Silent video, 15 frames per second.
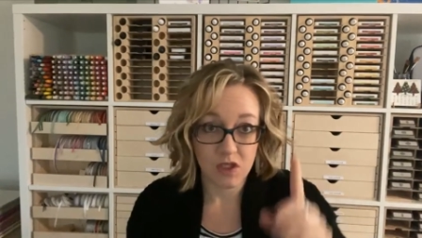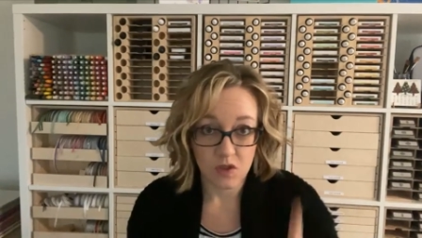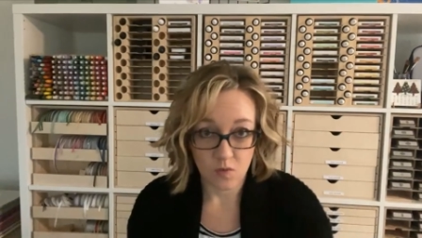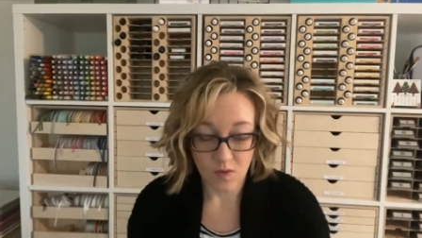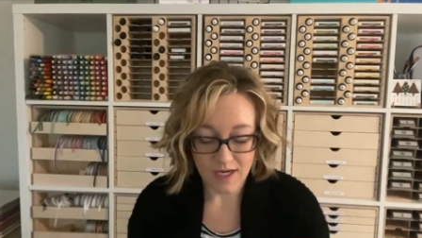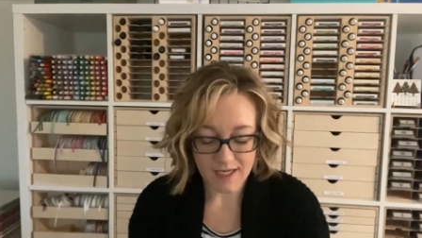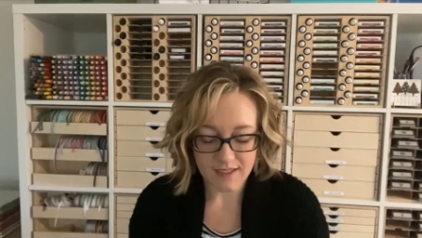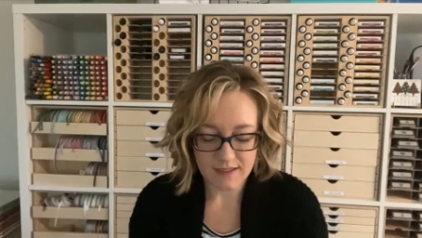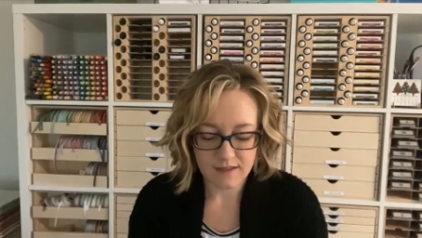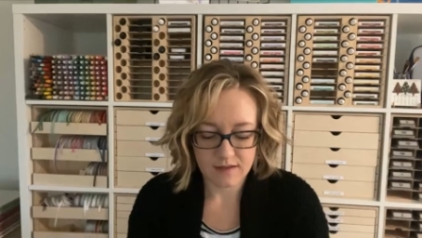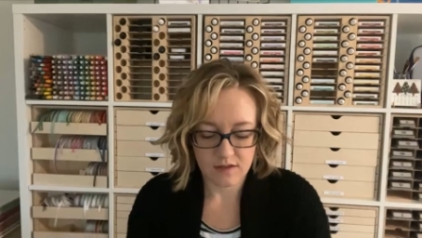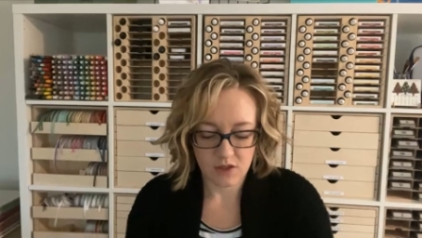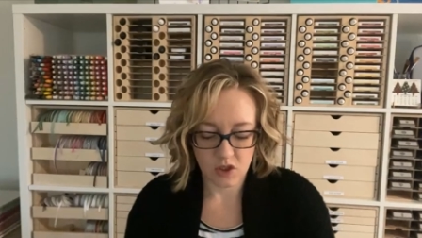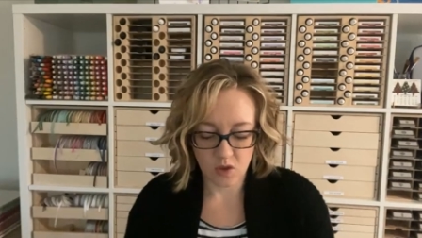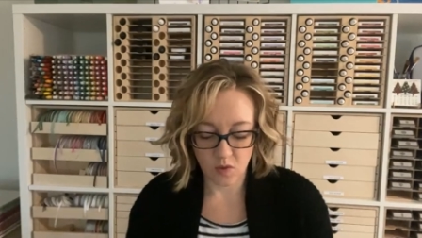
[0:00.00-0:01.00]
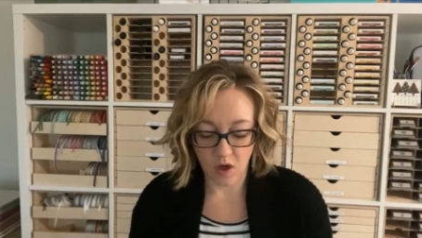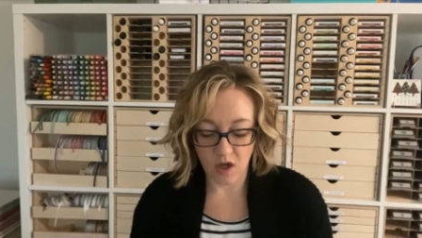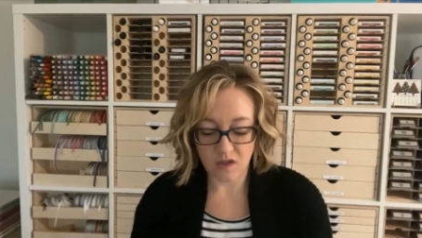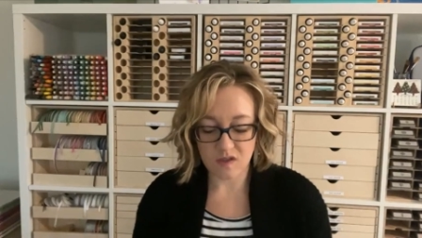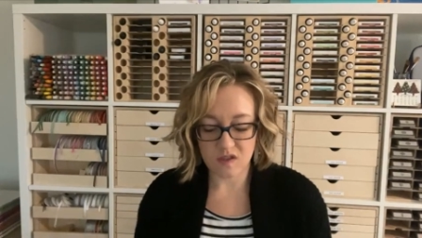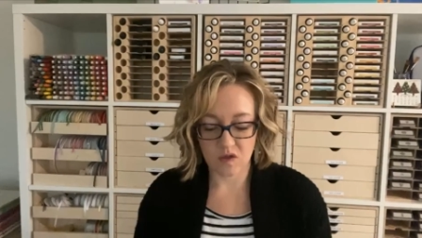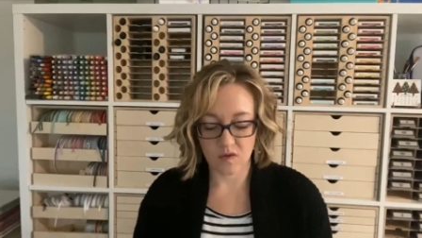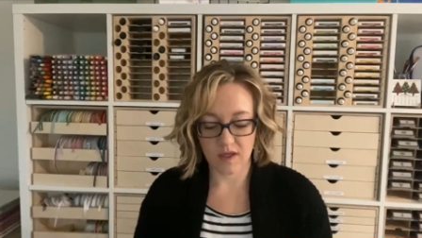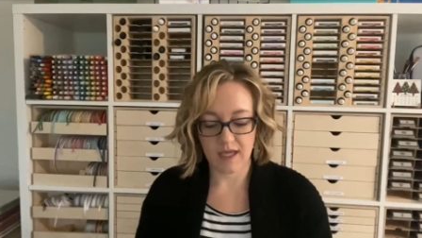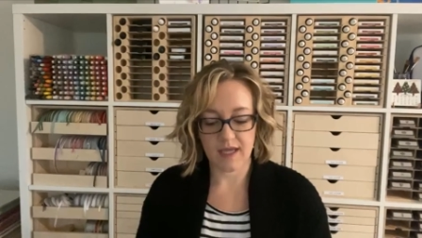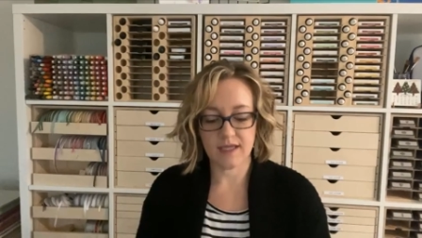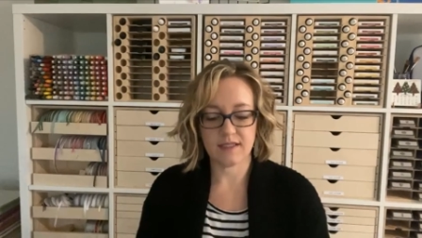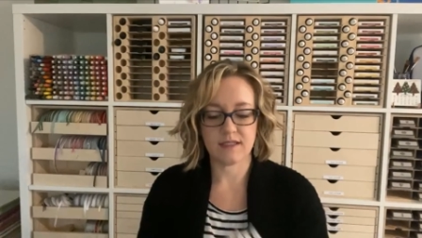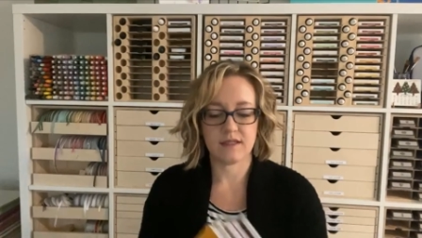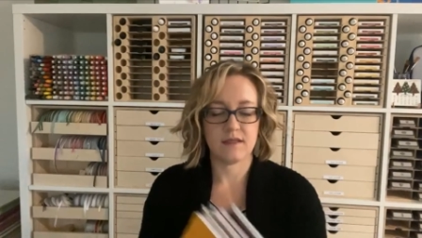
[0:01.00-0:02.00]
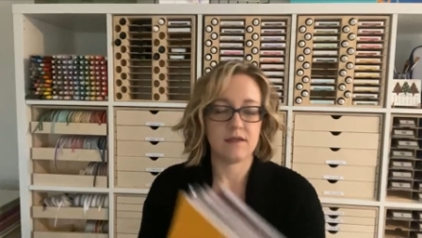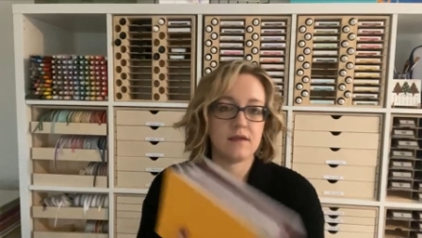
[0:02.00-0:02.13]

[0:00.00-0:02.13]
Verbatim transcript: wait you also get